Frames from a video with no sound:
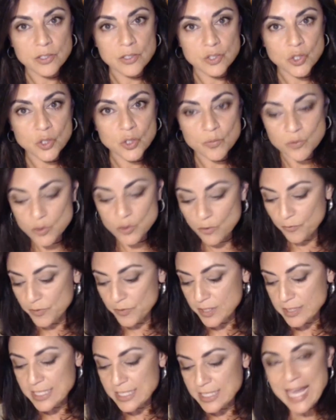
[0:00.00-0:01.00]
in terms
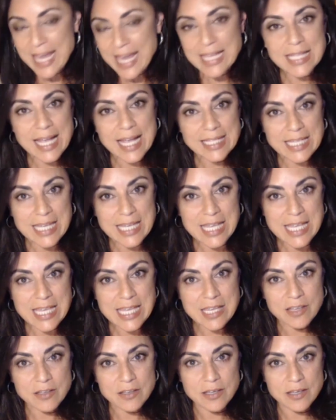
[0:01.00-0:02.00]
of the date that
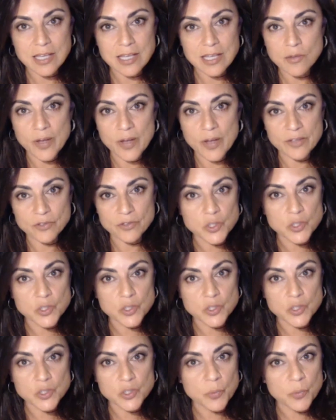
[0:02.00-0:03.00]
he went
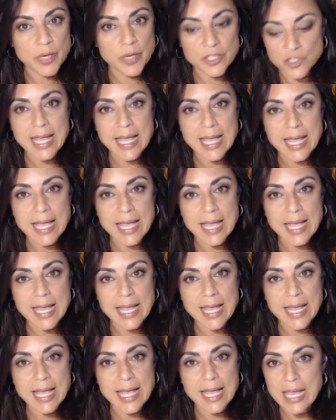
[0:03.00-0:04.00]
to Azerbaijan?
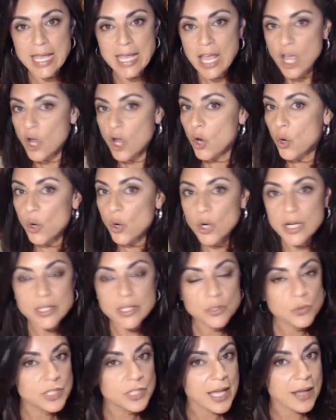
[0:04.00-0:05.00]
Does it say
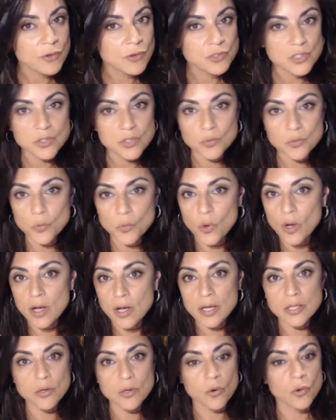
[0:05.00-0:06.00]
early
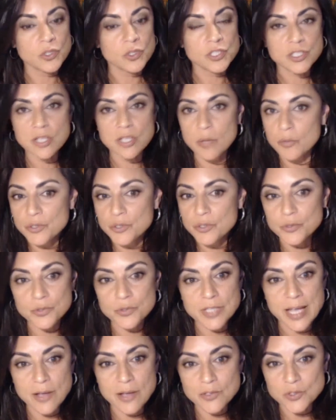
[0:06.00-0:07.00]
2001 or summer
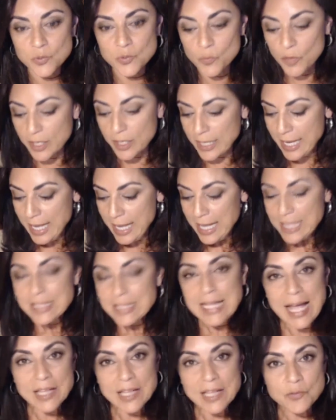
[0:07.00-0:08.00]
2001?
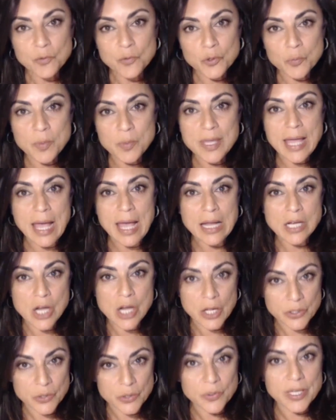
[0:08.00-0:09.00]
That would be
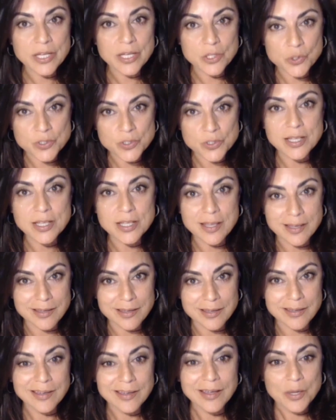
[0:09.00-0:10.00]
another
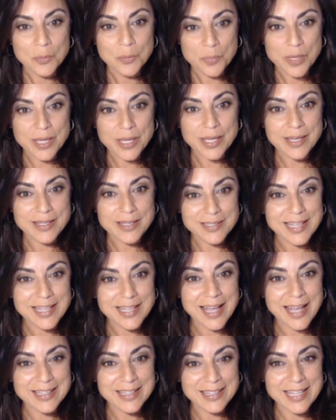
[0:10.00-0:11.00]
interesting piece
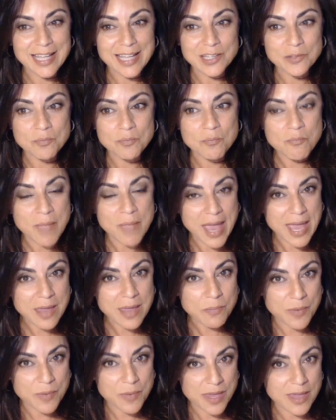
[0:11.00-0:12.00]
that
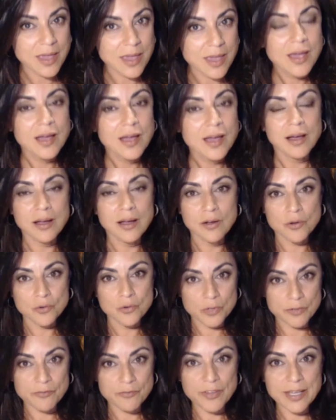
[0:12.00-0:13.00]
may be
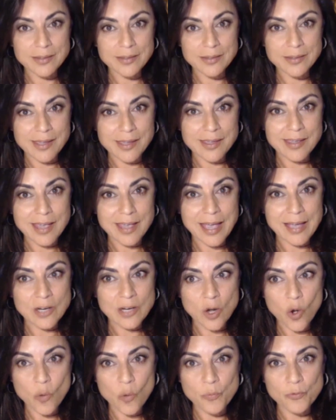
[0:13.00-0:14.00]
revealing,
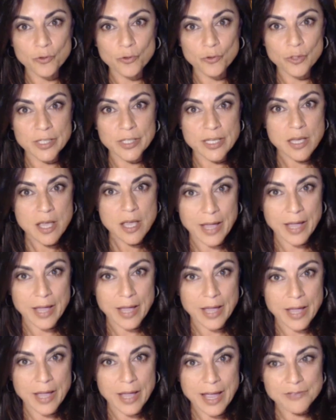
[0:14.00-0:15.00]
and hopefully
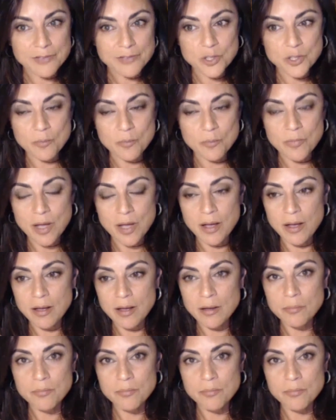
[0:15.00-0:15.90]
we will have some